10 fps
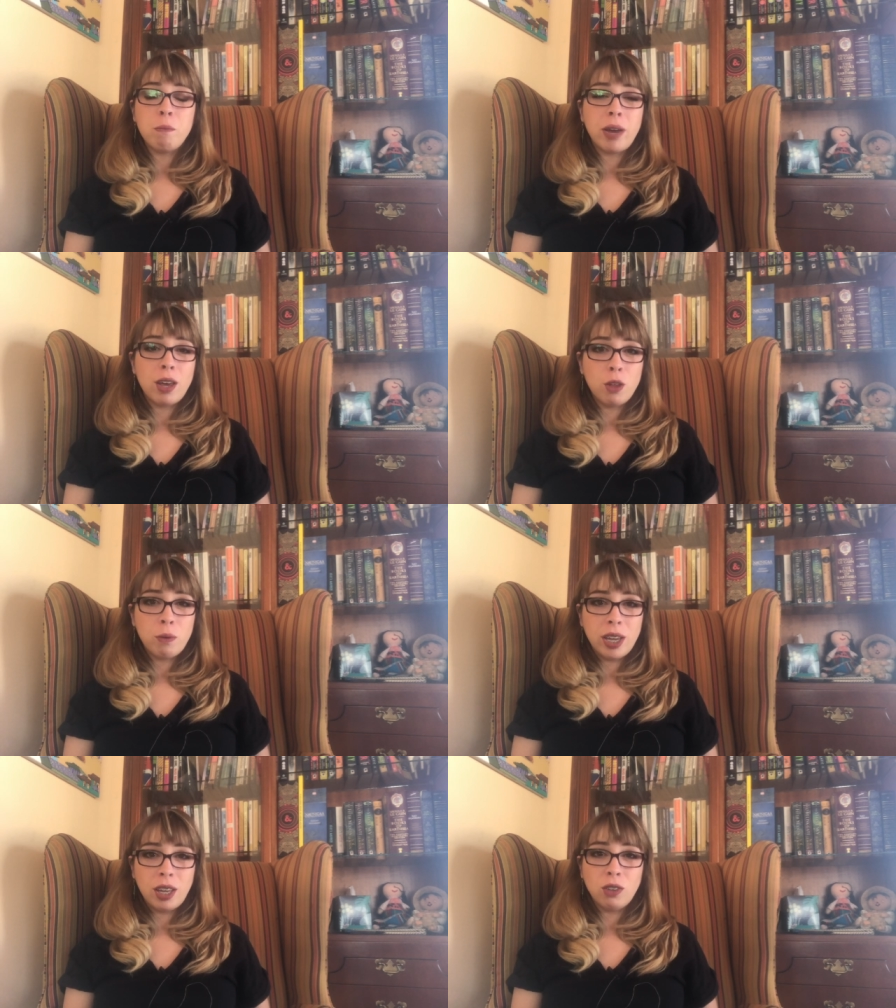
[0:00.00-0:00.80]
my other
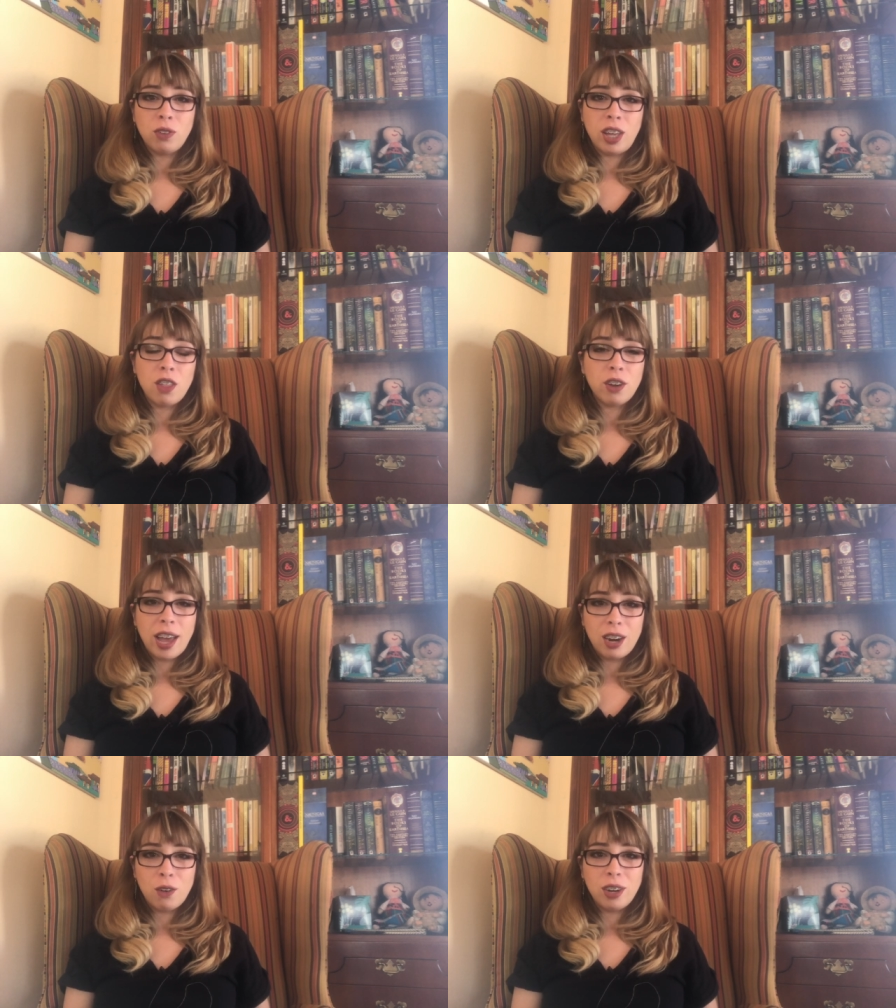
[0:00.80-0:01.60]
rankings for the other
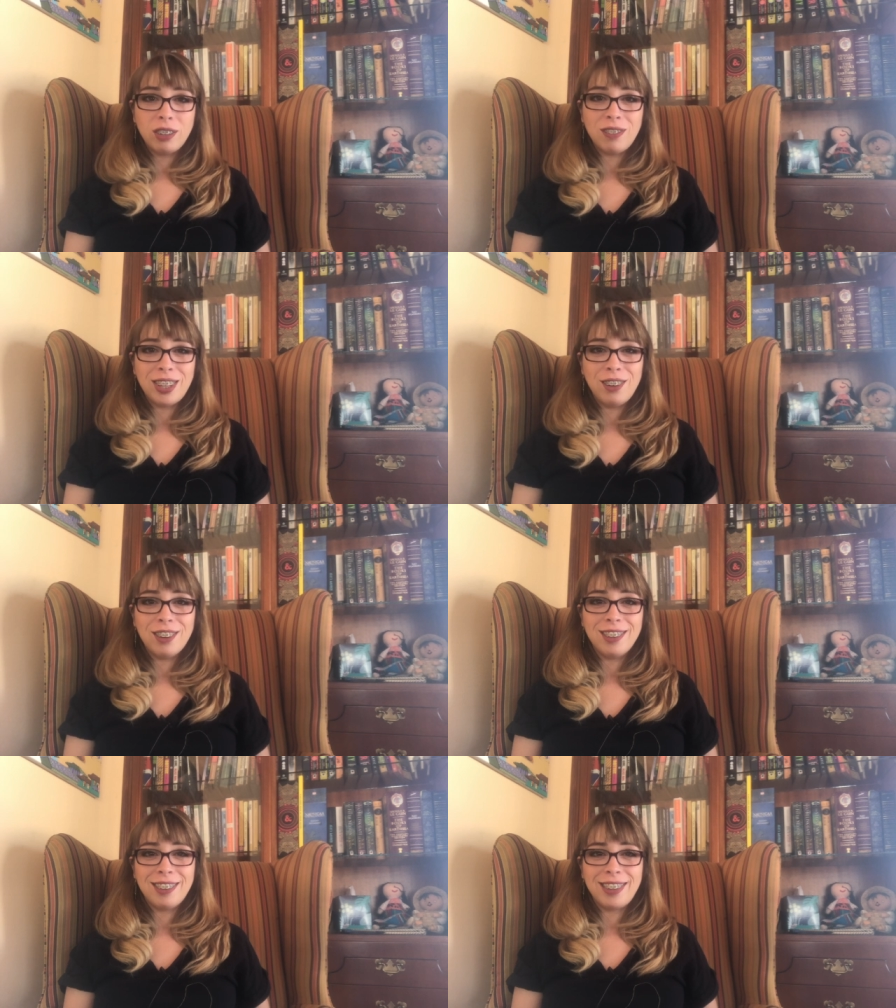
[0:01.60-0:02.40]
categories of the
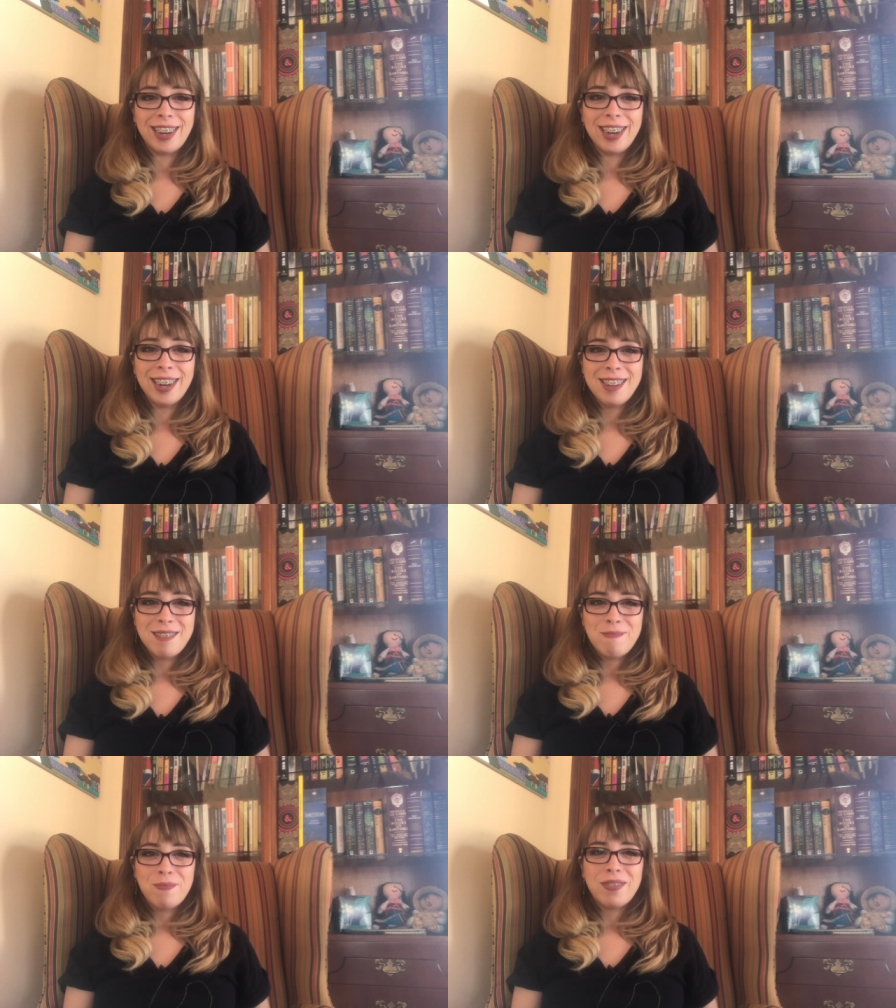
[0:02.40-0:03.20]
Hugos this year.
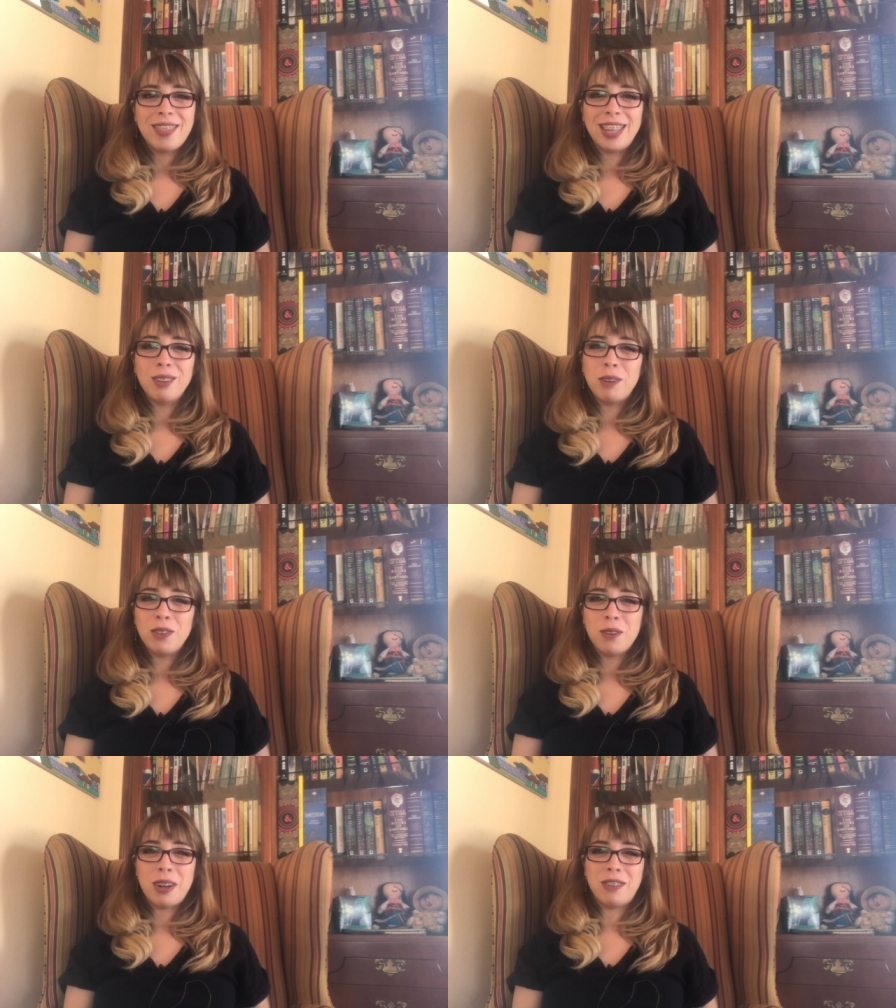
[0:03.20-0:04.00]
Thanks so
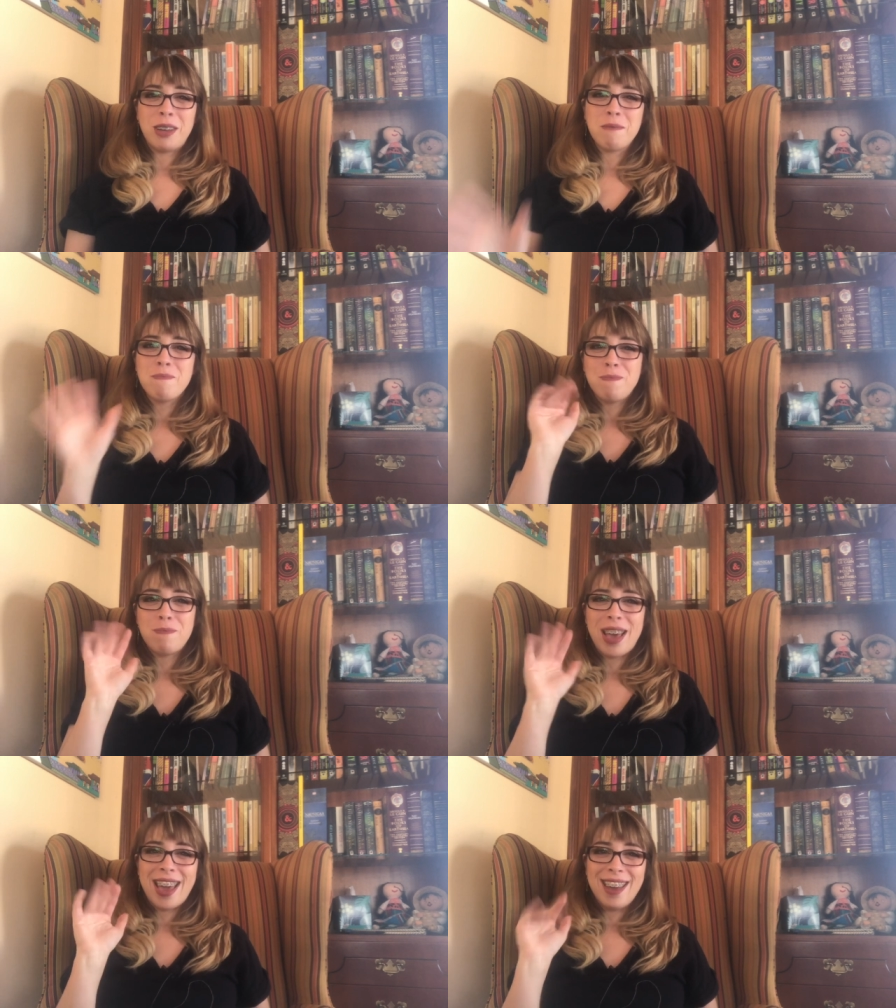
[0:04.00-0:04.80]
much for watching.
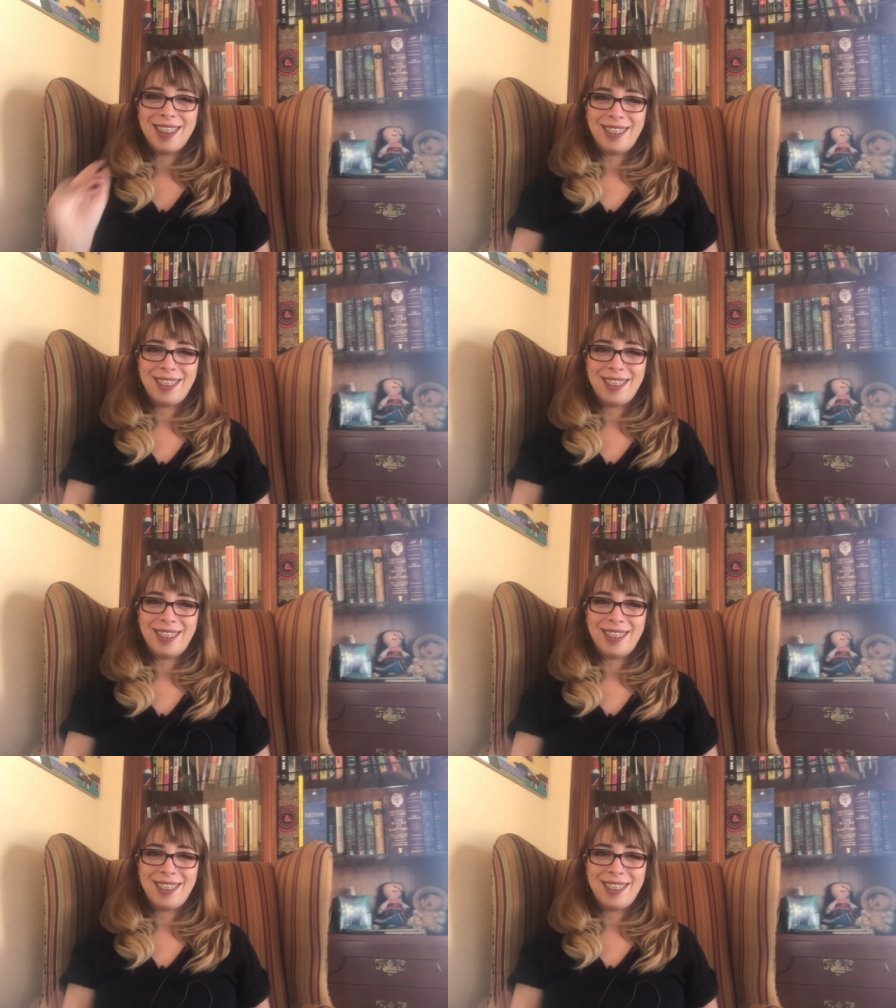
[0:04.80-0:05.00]
Bye.